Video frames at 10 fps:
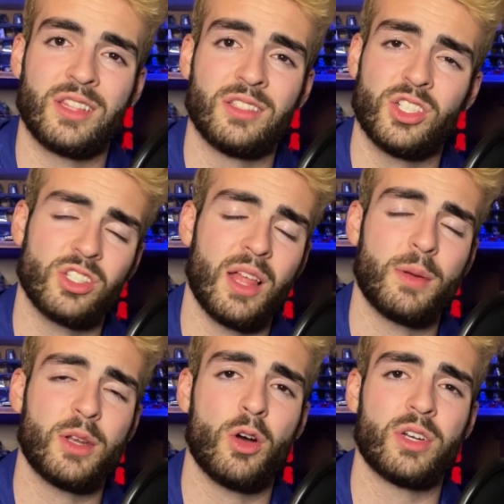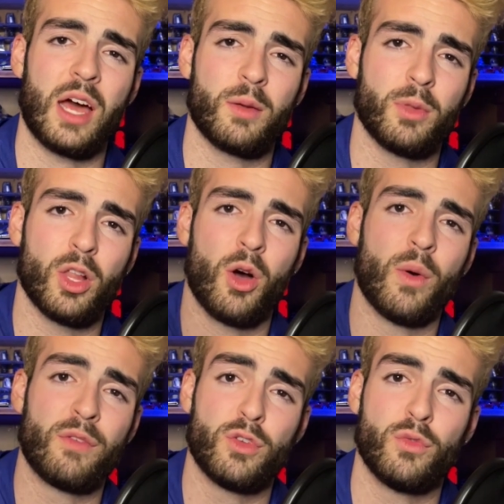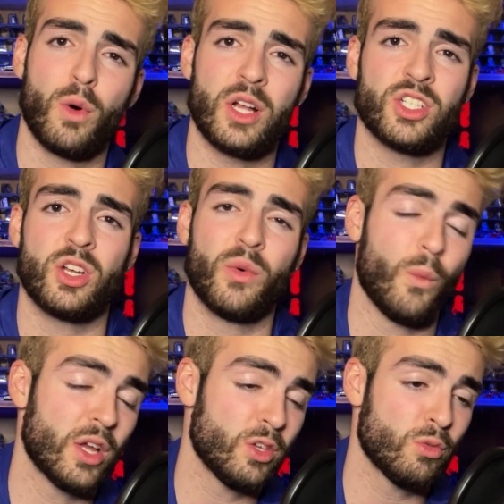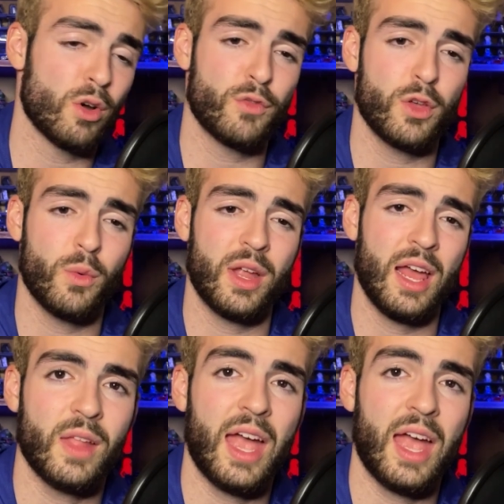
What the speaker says: and just let me know down below if you've watched it, what you review it,